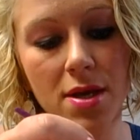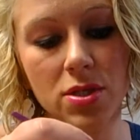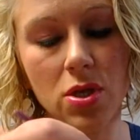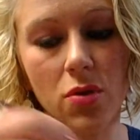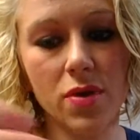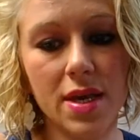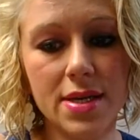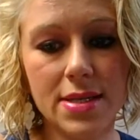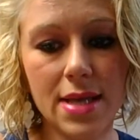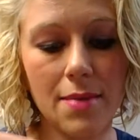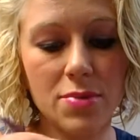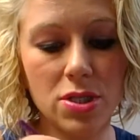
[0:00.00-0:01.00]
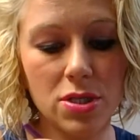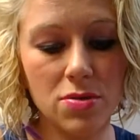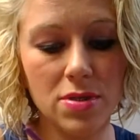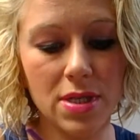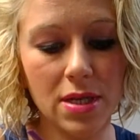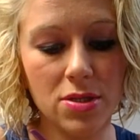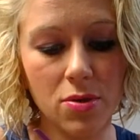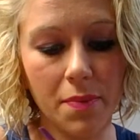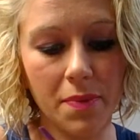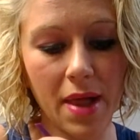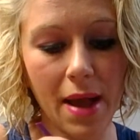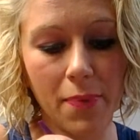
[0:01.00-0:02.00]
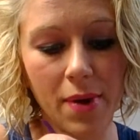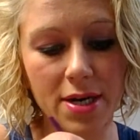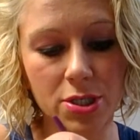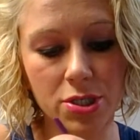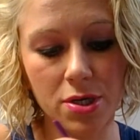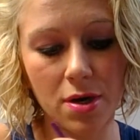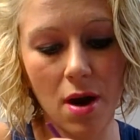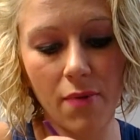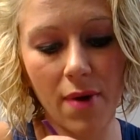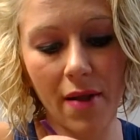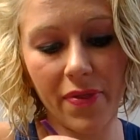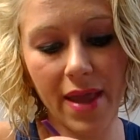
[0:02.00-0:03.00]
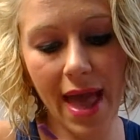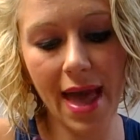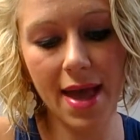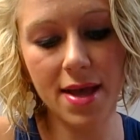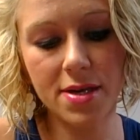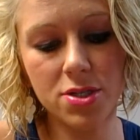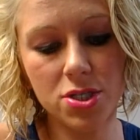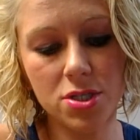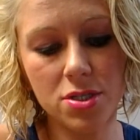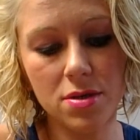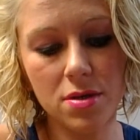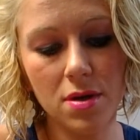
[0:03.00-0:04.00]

So this I'm just using to apply pressure around the edge